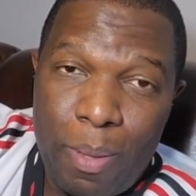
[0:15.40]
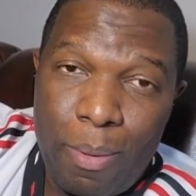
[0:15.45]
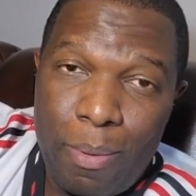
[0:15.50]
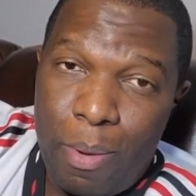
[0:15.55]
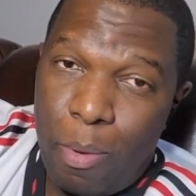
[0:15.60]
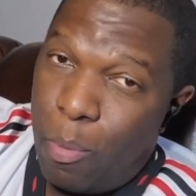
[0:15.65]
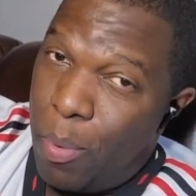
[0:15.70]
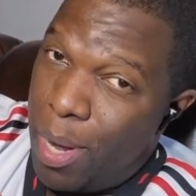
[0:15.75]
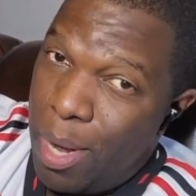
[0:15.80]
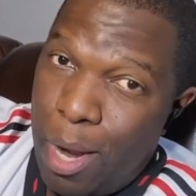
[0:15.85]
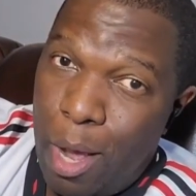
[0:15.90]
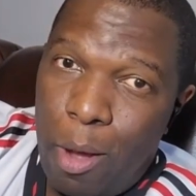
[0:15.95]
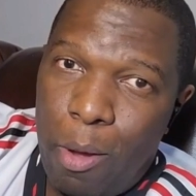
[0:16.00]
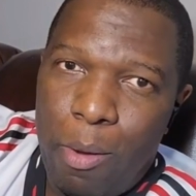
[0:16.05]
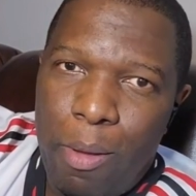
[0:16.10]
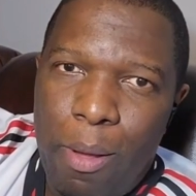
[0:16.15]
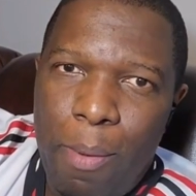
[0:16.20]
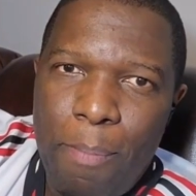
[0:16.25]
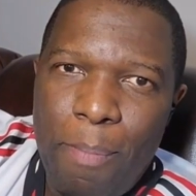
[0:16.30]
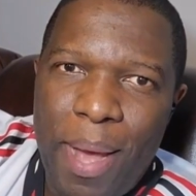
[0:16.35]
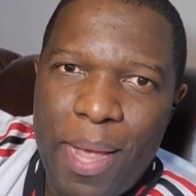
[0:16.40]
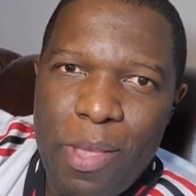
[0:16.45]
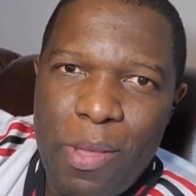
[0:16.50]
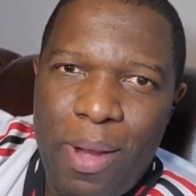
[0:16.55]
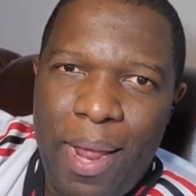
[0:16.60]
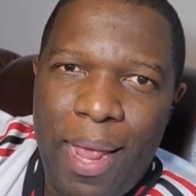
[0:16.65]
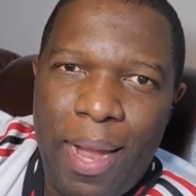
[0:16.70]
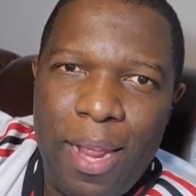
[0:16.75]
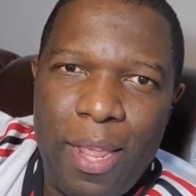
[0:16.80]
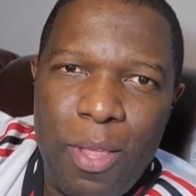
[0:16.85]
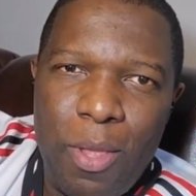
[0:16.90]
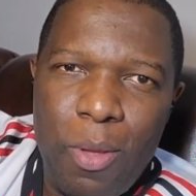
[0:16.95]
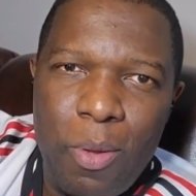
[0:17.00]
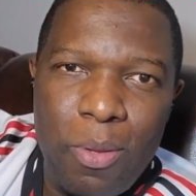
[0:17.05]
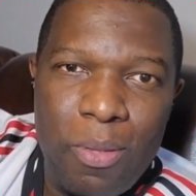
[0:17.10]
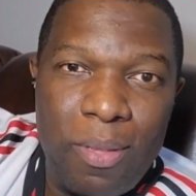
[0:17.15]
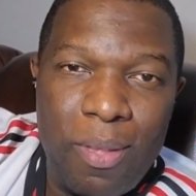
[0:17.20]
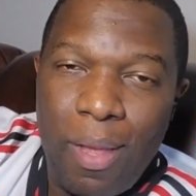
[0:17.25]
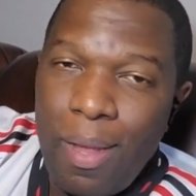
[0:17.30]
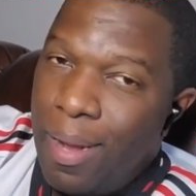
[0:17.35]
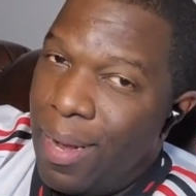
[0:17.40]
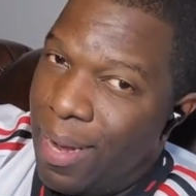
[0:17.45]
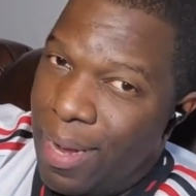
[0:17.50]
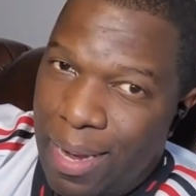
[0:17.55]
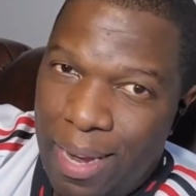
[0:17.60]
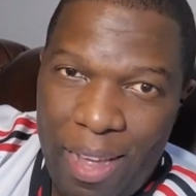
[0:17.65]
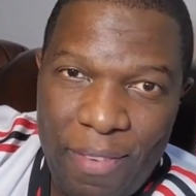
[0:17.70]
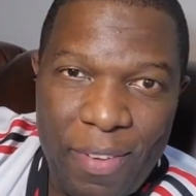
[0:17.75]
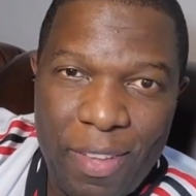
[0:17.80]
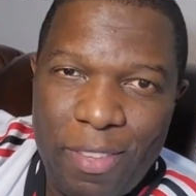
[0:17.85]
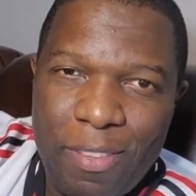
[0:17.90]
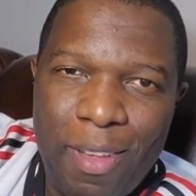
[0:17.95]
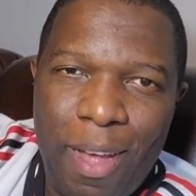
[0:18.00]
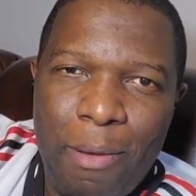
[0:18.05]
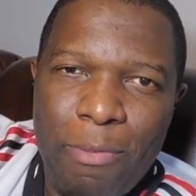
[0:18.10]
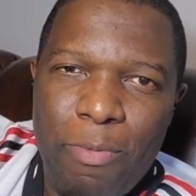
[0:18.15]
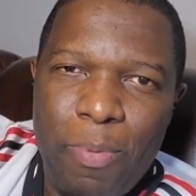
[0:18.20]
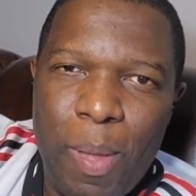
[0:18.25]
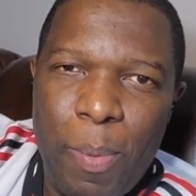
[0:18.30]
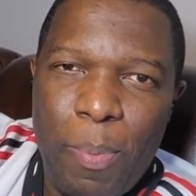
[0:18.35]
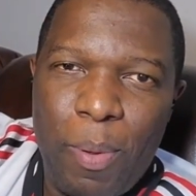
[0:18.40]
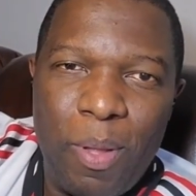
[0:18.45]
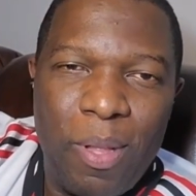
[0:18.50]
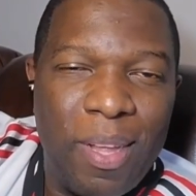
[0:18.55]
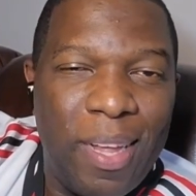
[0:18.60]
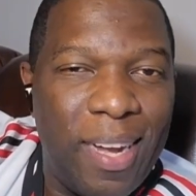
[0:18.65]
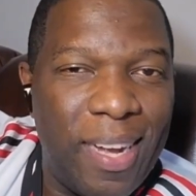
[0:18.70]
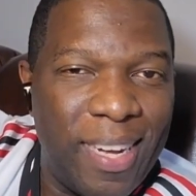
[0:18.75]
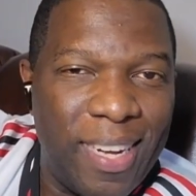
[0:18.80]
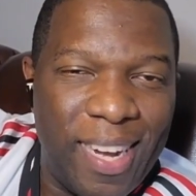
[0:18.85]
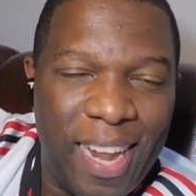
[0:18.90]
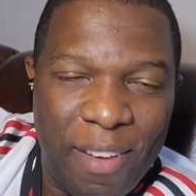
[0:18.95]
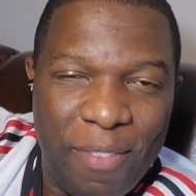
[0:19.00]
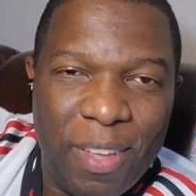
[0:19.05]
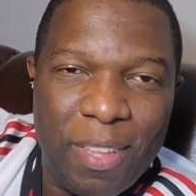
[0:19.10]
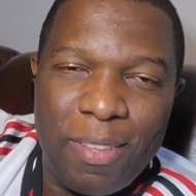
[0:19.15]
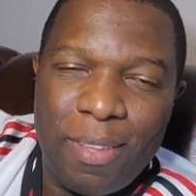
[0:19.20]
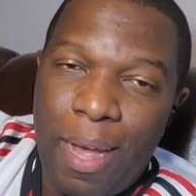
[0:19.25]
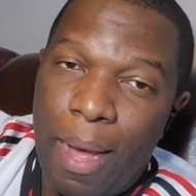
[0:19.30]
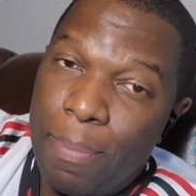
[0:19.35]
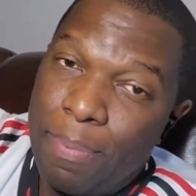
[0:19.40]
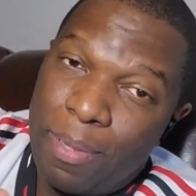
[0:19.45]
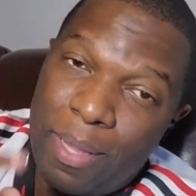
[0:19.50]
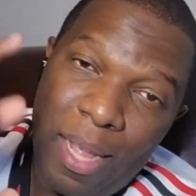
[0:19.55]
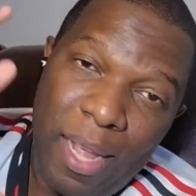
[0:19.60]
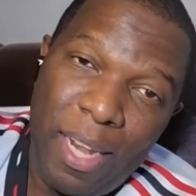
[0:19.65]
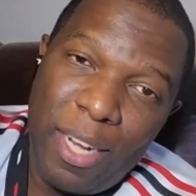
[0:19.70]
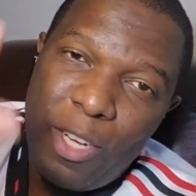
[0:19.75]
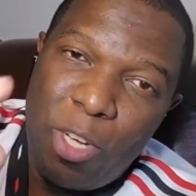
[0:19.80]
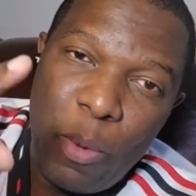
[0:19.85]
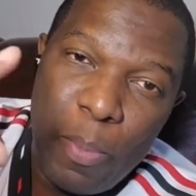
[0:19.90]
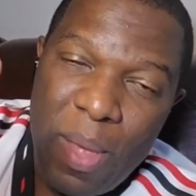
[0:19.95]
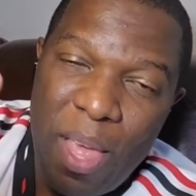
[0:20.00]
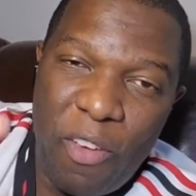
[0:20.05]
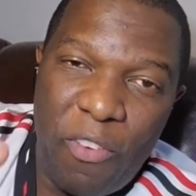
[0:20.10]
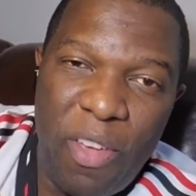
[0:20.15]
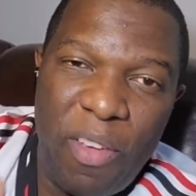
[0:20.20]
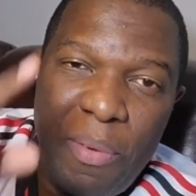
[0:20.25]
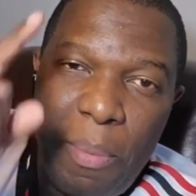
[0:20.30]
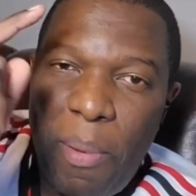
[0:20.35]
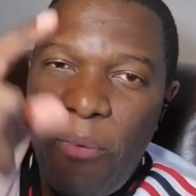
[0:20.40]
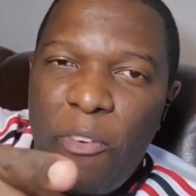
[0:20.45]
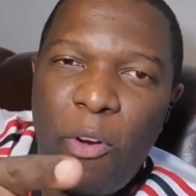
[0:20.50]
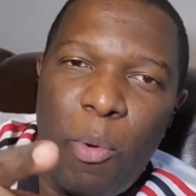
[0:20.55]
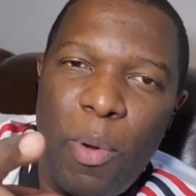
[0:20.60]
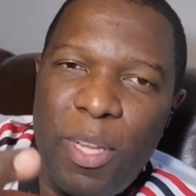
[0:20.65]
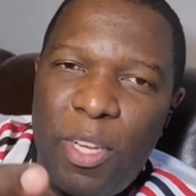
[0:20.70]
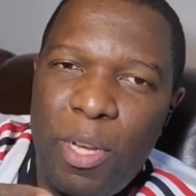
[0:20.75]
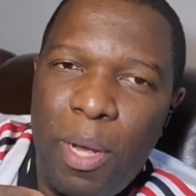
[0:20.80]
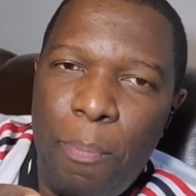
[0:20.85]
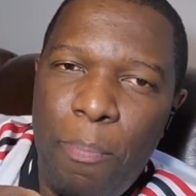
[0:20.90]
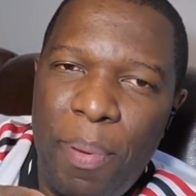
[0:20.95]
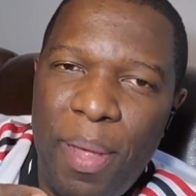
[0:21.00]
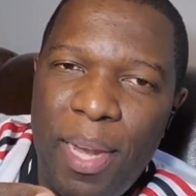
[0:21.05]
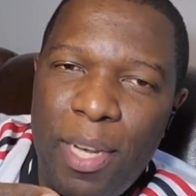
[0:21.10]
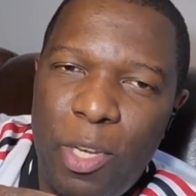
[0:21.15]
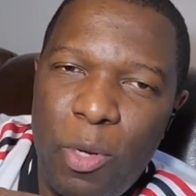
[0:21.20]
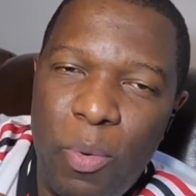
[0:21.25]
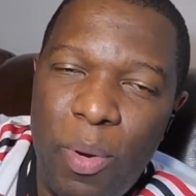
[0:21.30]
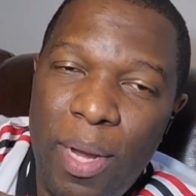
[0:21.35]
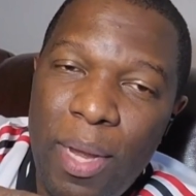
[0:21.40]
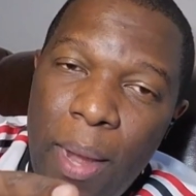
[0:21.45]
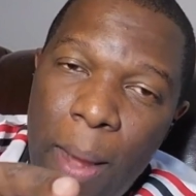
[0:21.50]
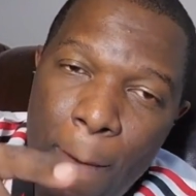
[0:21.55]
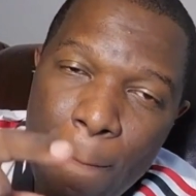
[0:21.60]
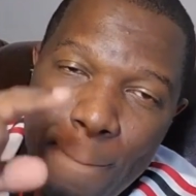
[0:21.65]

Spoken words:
We know Man United news never stops, people. Never stops. Do me a favor before we jump into it.